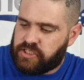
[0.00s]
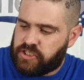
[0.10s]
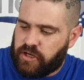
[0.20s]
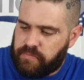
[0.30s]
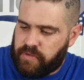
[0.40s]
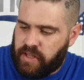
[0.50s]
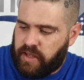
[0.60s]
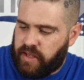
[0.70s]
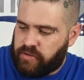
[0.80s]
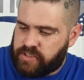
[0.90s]
the shop.
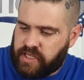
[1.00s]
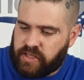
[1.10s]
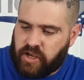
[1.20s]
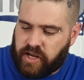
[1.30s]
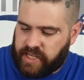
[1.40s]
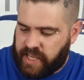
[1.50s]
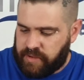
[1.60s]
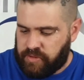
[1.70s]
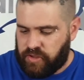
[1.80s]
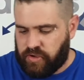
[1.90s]
It looks like the kind of
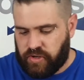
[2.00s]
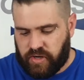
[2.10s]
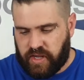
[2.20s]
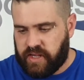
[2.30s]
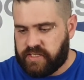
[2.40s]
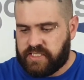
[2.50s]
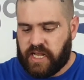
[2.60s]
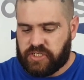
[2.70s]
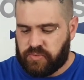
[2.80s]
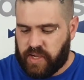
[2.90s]
game that you can
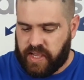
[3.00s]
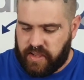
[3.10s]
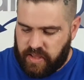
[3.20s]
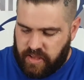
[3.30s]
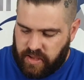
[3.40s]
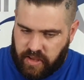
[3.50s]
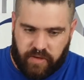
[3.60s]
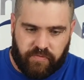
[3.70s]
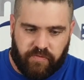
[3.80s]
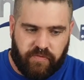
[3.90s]
stash away
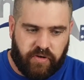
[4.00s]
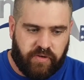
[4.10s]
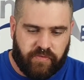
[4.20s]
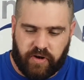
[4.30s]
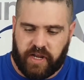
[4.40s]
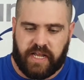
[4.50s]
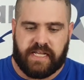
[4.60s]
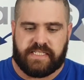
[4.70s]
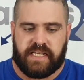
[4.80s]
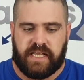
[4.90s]
for very, very
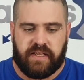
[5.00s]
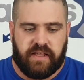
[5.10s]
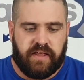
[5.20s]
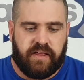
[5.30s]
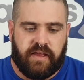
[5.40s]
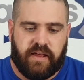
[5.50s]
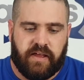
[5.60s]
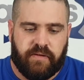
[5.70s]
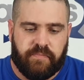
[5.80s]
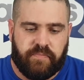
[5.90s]
easy
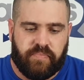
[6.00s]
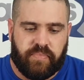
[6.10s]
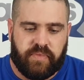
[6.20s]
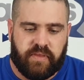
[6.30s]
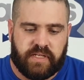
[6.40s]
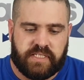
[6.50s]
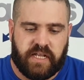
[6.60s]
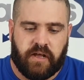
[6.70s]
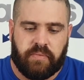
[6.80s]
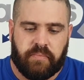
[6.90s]

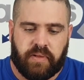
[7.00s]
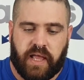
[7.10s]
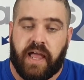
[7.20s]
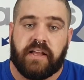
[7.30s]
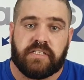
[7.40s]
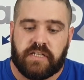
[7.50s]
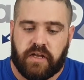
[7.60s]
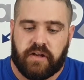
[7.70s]
setup and play. So,